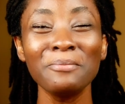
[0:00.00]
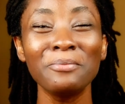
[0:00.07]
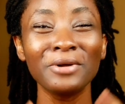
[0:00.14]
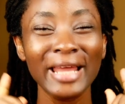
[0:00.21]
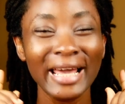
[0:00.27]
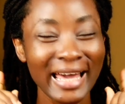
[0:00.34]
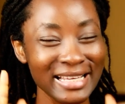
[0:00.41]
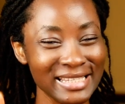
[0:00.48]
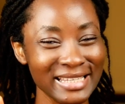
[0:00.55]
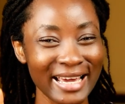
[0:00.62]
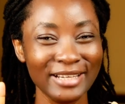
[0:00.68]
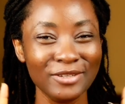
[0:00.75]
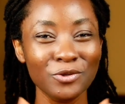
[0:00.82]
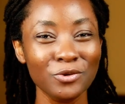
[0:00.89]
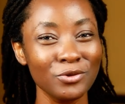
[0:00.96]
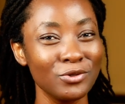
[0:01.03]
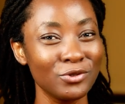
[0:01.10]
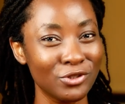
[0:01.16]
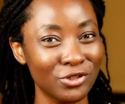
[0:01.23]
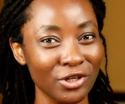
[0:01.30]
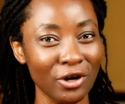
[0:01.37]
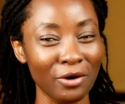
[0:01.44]
But like I said, don't
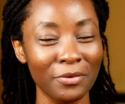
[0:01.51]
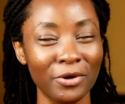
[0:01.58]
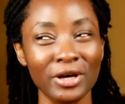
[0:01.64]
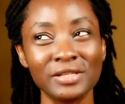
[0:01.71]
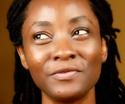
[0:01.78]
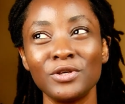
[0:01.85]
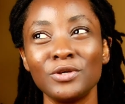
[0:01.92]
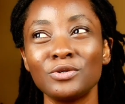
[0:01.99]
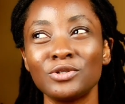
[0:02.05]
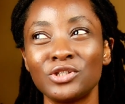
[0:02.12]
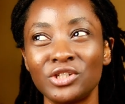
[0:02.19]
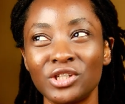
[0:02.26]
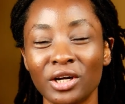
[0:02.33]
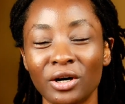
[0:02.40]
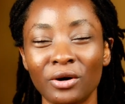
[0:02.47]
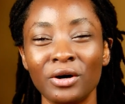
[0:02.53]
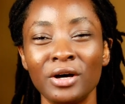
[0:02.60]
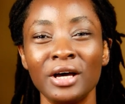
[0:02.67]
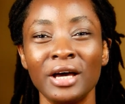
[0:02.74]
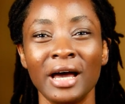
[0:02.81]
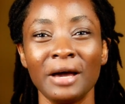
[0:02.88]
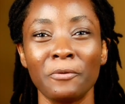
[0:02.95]
use gel, because if you use gel,
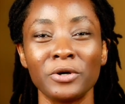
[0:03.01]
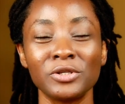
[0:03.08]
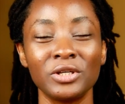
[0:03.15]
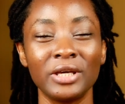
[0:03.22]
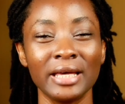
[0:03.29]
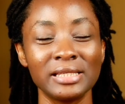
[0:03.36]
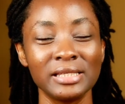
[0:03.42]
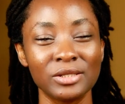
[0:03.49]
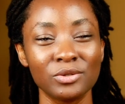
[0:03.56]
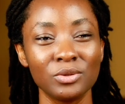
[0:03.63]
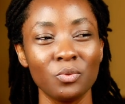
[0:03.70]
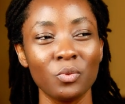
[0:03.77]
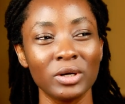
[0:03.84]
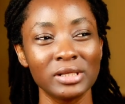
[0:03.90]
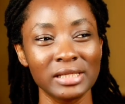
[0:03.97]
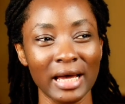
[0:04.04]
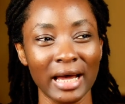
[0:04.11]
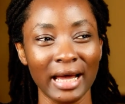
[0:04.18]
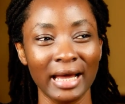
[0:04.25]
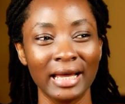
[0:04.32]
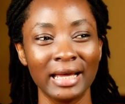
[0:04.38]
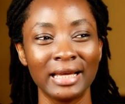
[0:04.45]
once you get into the
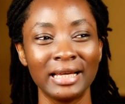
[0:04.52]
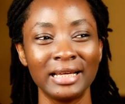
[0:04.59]
water,